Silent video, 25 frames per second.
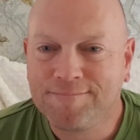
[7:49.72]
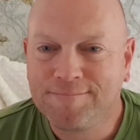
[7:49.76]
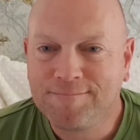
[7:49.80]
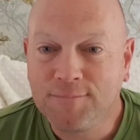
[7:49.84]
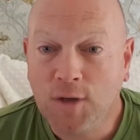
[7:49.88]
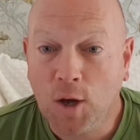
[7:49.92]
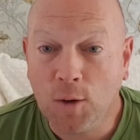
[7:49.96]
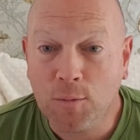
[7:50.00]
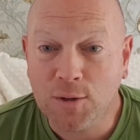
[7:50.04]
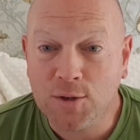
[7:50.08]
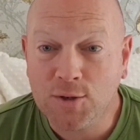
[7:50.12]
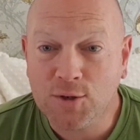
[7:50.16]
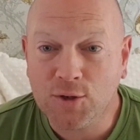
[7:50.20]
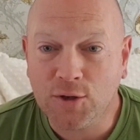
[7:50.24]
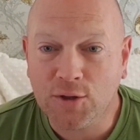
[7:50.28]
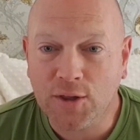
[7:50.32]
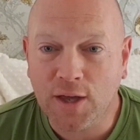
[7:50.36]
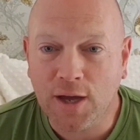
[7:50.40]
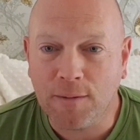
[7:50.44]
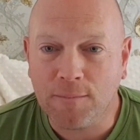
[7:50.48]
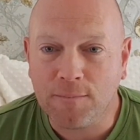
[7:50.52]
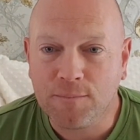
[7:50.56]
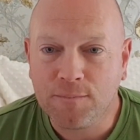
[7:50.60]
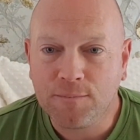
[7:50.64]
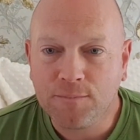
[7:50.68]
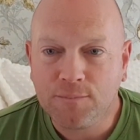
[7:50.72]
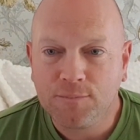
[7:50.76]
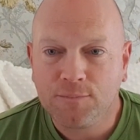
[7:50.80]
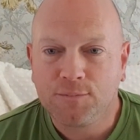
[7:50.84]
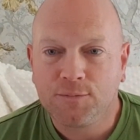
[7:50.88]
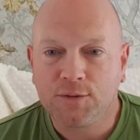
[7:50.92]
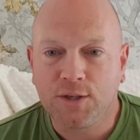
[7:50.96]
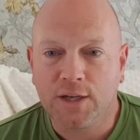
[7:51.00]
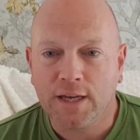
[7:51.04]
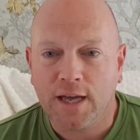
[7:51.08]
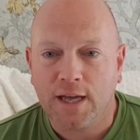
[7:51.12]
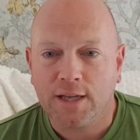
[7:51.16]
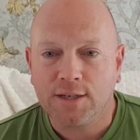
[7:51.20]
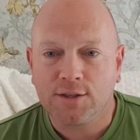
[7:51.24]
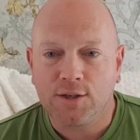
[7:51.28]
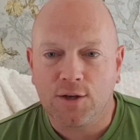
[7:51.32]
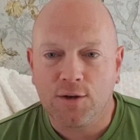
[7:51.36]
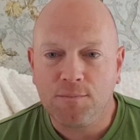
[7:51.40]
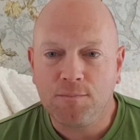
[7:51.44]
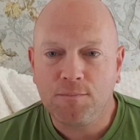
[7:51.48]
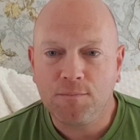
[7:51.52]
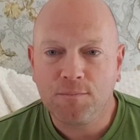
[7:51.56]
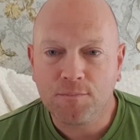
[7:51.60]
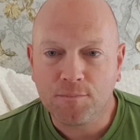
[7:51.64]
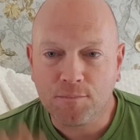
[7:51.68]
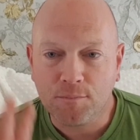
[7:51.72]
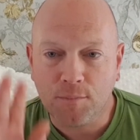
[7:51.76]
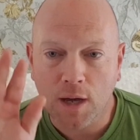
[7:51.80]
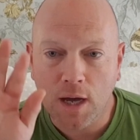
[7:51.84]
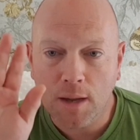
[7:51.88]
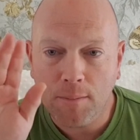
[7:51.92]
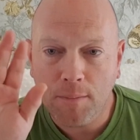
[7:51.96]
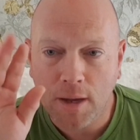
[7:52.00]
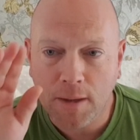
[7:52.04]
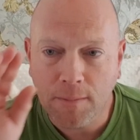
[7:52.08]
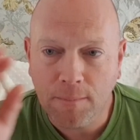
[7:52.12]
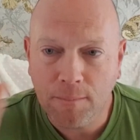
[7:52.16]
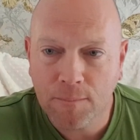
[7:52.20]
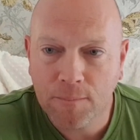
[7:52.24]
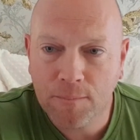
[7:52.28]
Hope you enjoyed that. See you again soon. Bye bye.